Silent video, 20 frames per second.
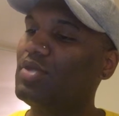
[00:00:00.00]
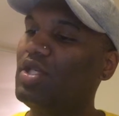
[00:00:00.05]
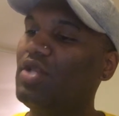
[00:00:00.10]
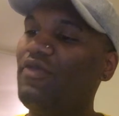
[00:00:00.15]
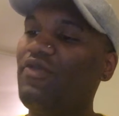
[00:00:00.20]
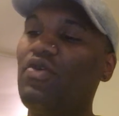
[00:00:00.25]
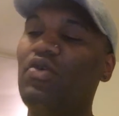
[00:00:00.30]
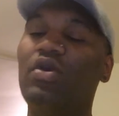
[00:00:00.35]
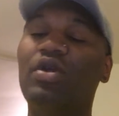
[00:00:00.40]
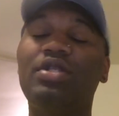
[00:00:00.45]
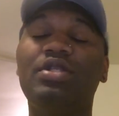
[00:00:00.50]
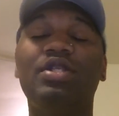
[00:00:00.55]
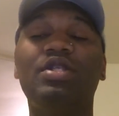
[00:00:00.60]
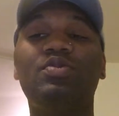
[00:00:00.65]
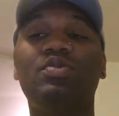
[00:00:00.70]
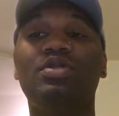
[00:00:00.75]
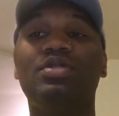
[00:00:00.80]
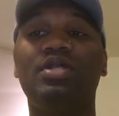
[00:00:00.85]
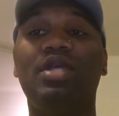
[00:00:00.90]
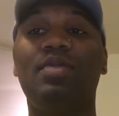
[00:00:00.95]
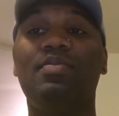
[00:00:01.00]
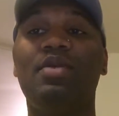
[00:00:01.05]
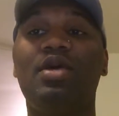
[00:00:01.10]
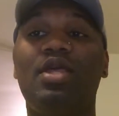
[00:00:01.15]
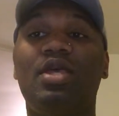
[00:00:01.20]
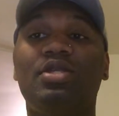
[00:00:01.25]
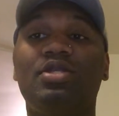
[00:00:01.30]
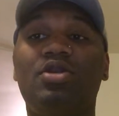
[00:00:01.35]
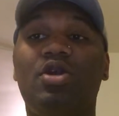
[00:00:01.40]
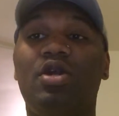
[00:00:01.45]
And of course, this was the
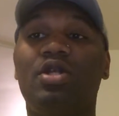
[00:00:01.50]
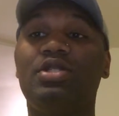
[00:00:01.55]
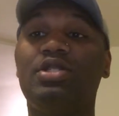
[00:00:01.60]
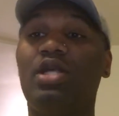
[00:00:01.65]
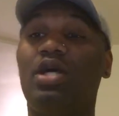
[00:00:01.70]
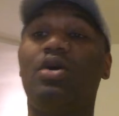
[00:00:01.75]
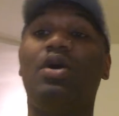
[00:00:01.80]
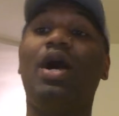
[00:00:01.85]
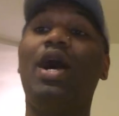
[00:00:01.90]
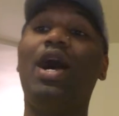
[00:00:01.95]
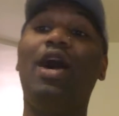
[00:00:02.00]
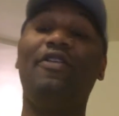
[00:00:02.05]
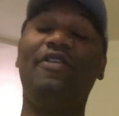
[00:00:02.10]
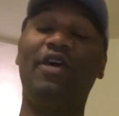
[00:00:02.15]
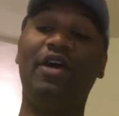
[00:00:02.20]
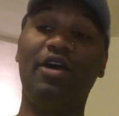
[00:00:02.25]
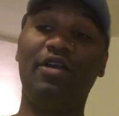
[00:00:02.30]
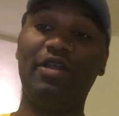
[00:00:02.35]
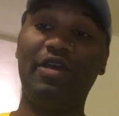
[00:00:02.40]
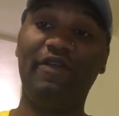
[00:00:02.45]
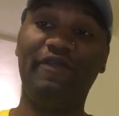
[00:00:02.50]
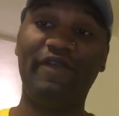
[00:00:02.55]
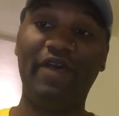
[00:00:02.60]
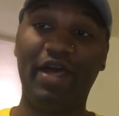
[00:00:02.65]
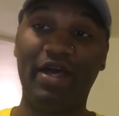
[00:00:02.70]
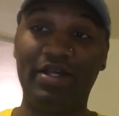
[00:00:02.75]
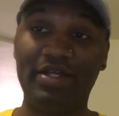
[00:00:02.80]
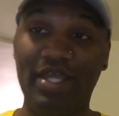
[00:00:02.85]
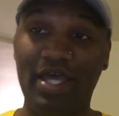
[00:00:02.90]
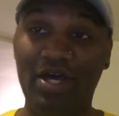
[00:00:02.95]
Jimenez cartel. How the hell they
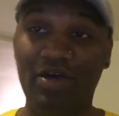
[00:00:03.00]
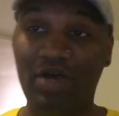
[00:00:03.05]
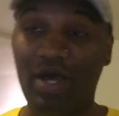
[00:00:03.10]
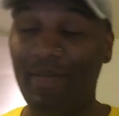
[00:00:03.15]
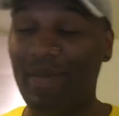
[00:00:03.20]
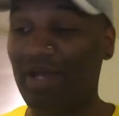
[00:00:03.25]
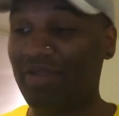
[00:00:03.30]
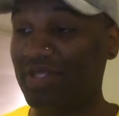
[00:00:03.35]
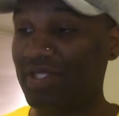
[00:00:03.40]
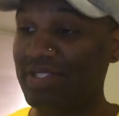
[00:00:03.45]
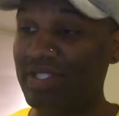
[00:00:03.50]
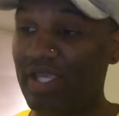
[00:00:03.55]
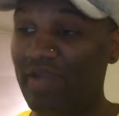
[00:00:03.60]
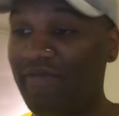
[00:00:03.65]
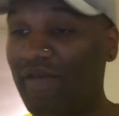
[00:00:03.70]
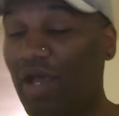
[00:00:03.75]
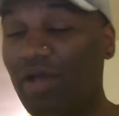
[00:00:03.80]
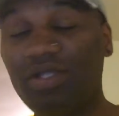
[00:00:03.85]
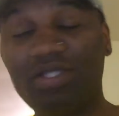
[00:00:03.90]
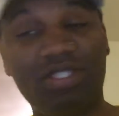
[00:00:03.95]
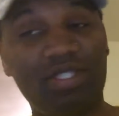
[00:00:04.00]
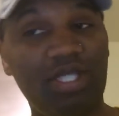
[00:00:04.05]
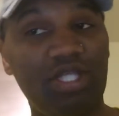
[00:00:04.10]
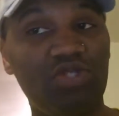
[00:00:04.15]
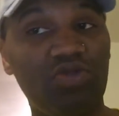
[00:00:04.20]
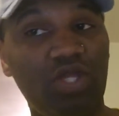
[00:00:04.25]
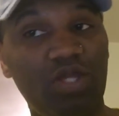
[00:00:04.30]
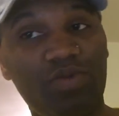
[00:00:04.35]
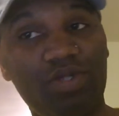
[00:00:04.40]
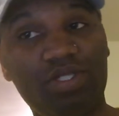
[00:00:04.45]
found out about the safe house and that
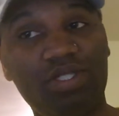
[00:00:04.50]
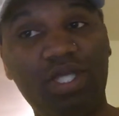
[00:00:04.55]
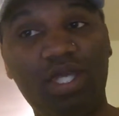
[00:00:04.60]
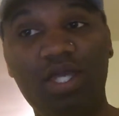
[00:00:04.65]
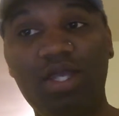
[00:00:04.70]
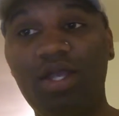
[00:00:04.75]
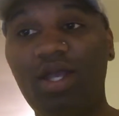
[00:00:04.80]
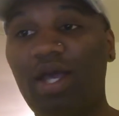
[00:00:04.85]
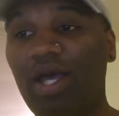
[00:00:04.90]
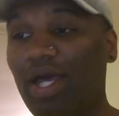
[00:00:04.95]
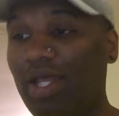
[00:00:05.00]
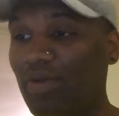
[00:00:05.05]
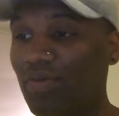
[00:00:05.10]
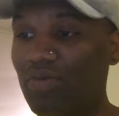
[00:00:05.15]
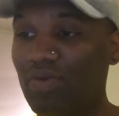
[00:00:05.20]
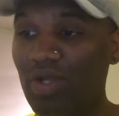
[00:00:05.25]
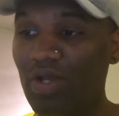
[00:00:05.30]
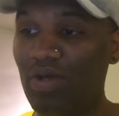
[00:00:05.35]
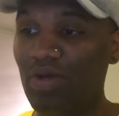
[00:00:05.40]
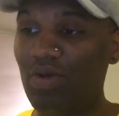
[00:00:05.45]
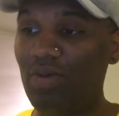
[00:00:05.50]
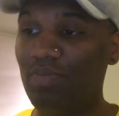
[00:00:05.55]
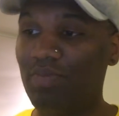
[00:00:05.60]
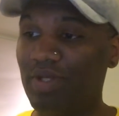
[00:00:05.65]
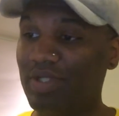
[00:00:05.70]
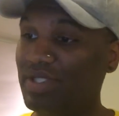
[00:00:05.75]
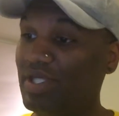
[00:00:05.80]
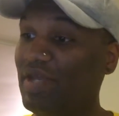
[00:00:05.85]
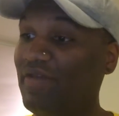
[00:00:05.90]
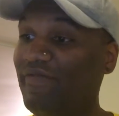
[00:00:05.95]
Dre was there, I don't know,
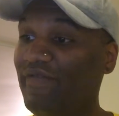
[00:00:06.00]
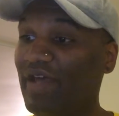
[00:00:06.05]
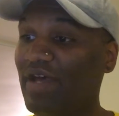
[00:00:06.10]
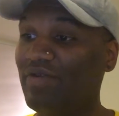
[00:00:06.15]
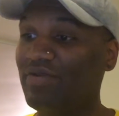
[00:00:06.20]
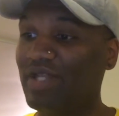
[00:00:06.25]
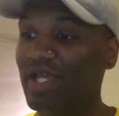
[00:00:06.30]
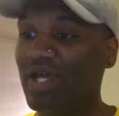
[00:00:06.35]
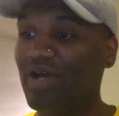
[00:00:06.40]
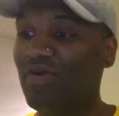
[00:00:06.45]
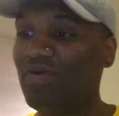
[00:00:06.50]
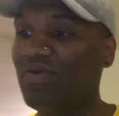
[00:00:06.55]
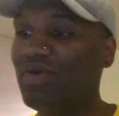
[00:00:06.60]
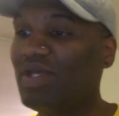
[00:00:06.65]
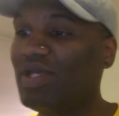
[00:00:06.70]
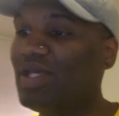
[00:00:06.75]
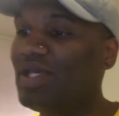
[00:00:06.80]
but they found out.